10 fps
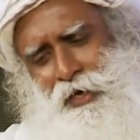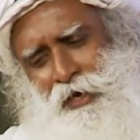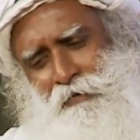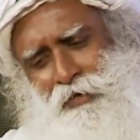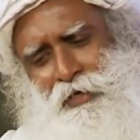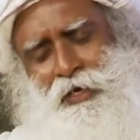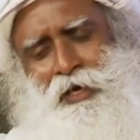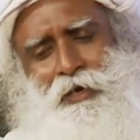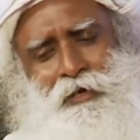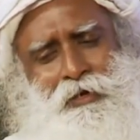Every
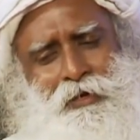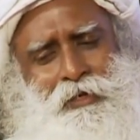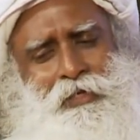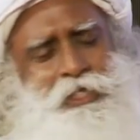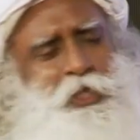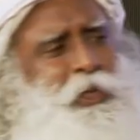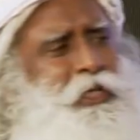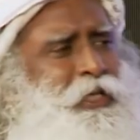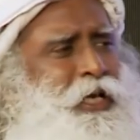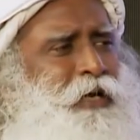day is
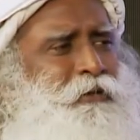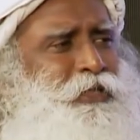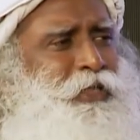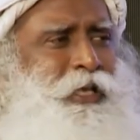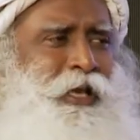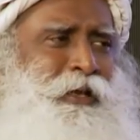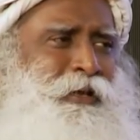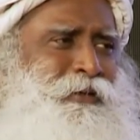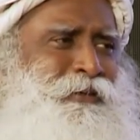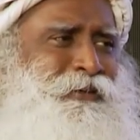twenty hours a
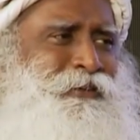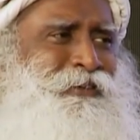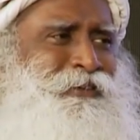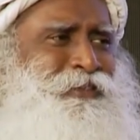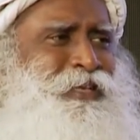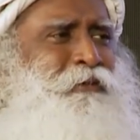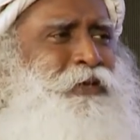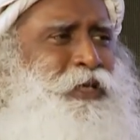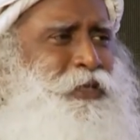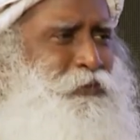day,
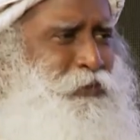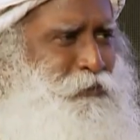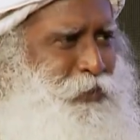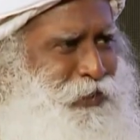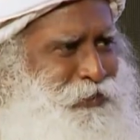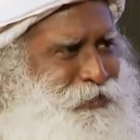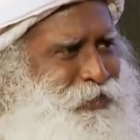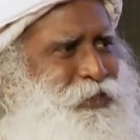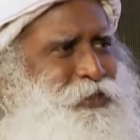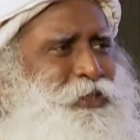seven days of the week,
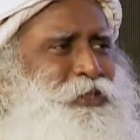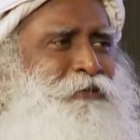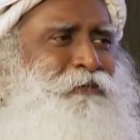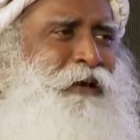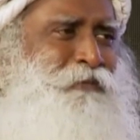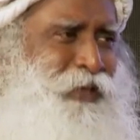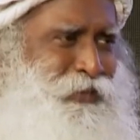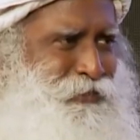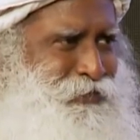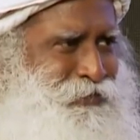three hundred sixty-five
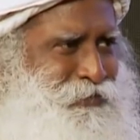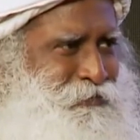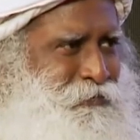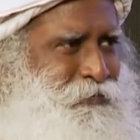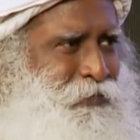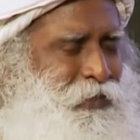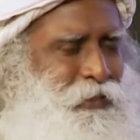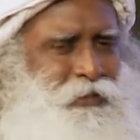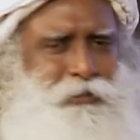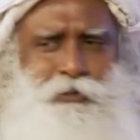days.
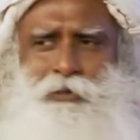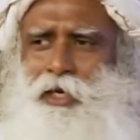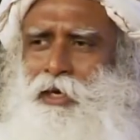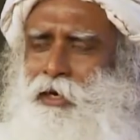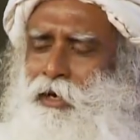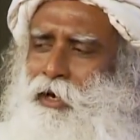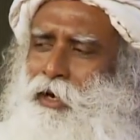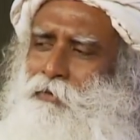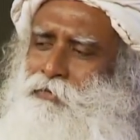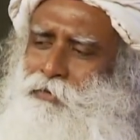Today,
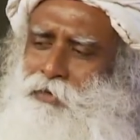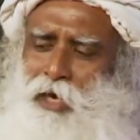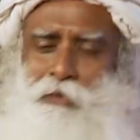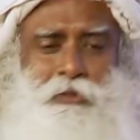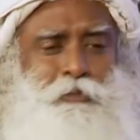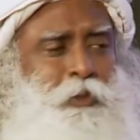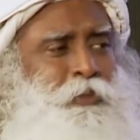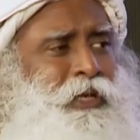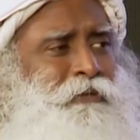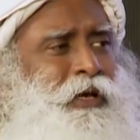a few thousand
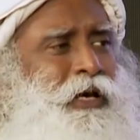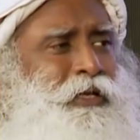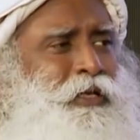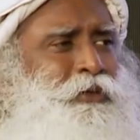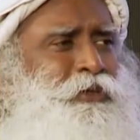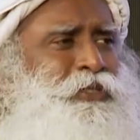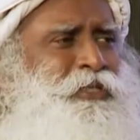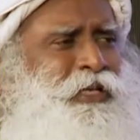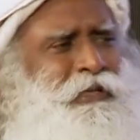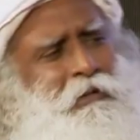people have gotten into this
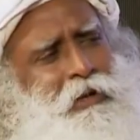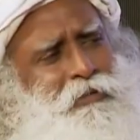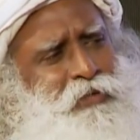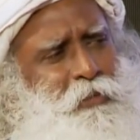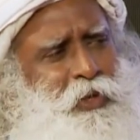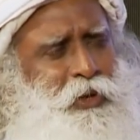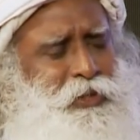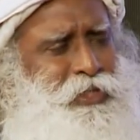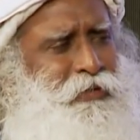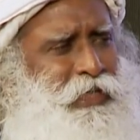state, all of them are
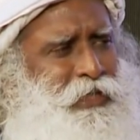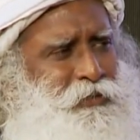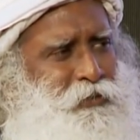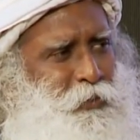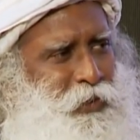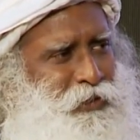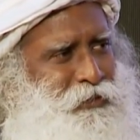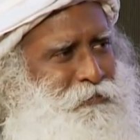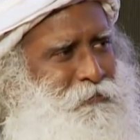on seven days of the week.